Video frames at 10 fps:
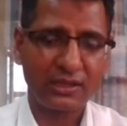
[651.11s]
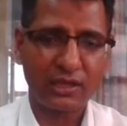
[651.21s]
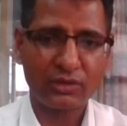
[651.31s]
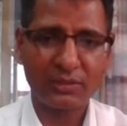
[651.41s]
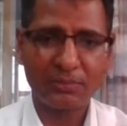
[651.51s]

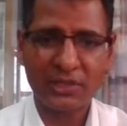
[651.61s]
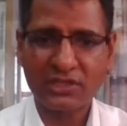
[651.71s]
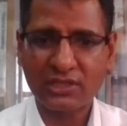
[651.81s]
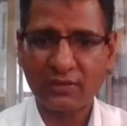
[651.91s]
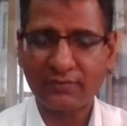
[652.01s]
on the
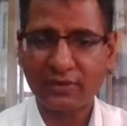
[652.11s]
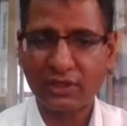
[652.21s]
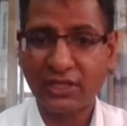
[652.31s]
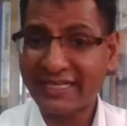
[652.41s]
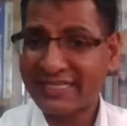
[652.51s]
basis of
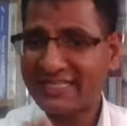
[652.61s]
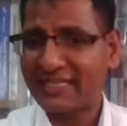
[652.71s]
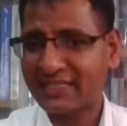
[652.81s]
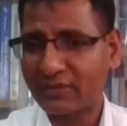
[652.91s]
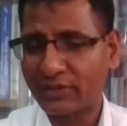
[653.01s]
the
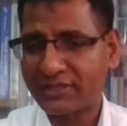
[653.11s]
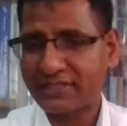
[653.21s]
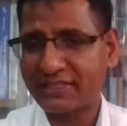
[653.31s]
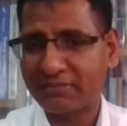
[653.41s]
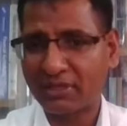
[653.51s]
result which
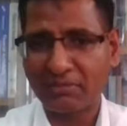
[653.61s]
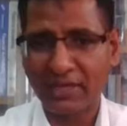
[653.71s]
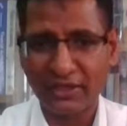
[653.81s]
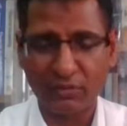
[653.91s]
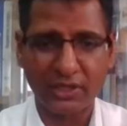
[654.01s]
is given
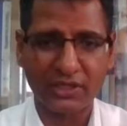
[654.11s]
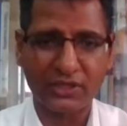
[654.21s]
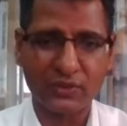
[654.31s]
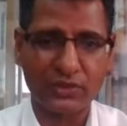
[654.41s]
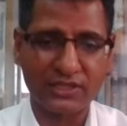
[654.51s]
by human
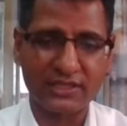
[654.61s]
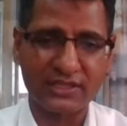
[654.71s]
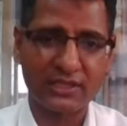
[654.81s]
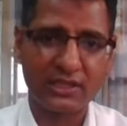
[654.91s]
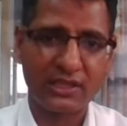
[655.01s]

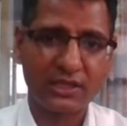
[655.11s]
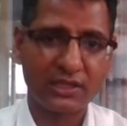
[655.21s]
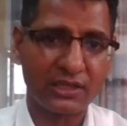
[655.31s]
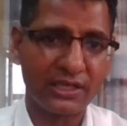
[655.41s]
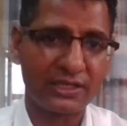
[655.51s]
resources,
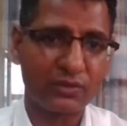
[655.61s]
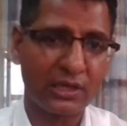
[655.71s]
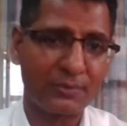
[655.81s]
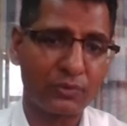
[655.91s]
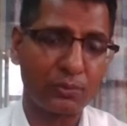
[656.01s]
that we
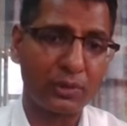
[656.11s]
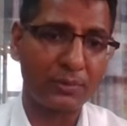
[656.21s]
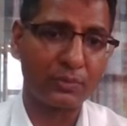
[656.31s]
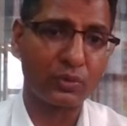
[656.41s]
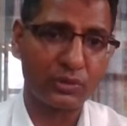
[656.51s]
have to
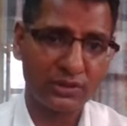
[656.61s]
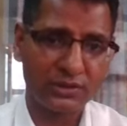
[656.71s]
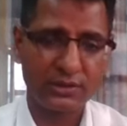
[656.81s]
promote.